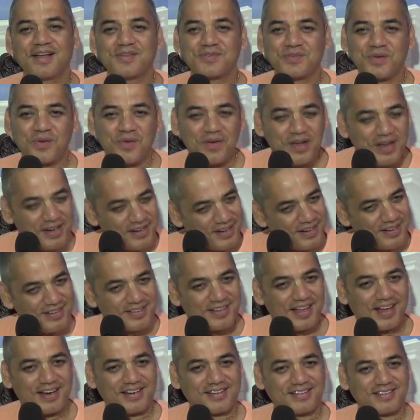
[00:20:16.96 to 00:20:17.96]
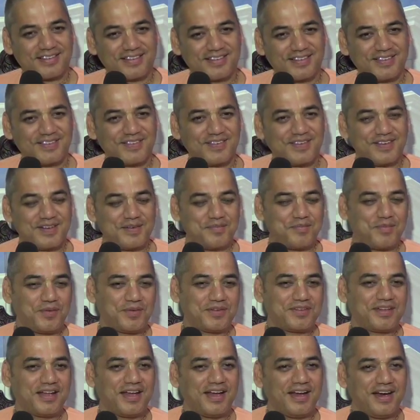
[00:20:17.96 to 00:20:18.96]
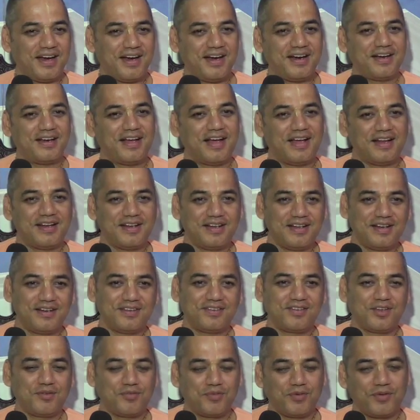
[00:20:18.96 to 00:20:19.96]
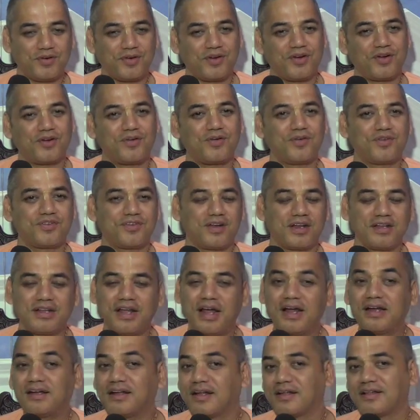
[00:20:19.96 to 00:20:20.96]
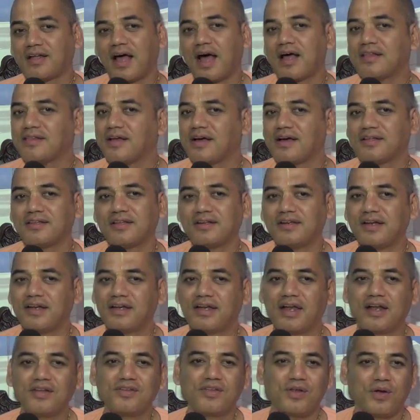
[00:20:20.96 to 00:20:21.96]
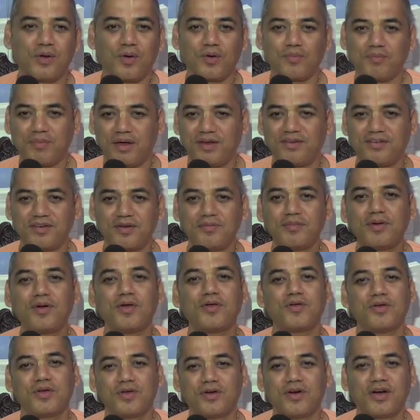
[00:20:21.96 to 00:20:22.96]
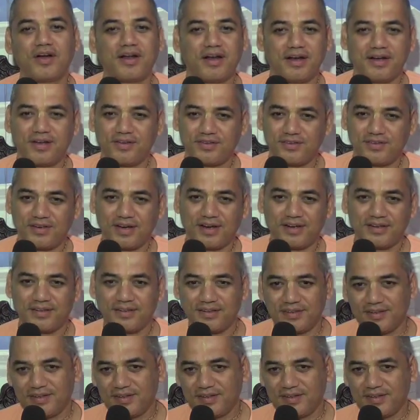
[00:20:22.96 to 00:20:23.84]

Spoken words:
So he did that. He put the head and it's put on a cushion. The other details they don't mention because you cannot understand.